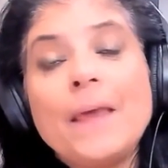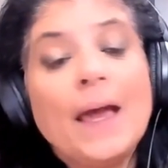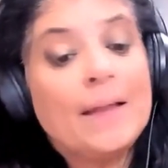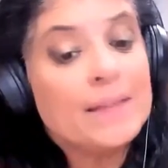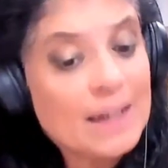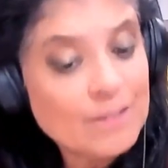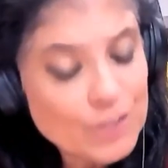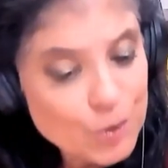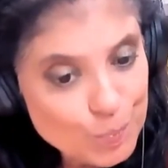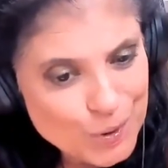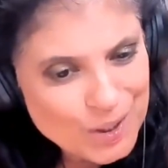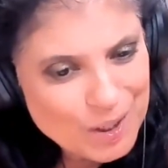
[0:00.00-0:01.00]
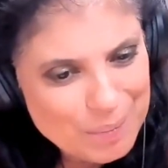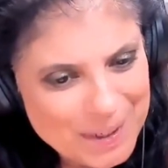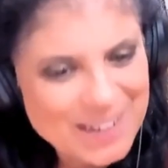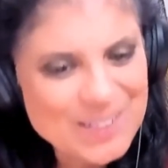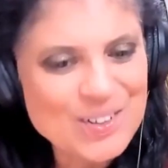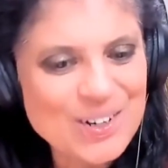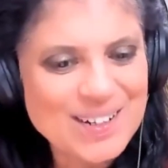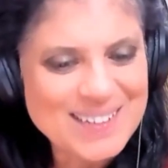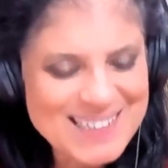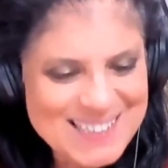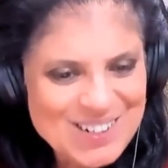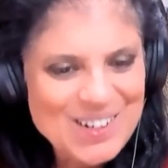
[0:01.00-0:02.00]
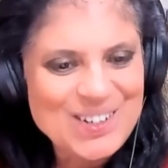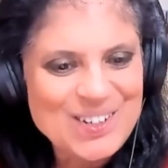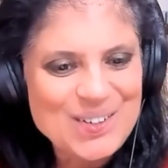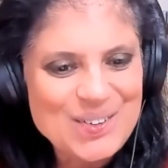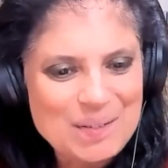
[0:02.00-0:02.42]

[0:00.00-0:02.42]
And then I have a new book coming out called It's Not You.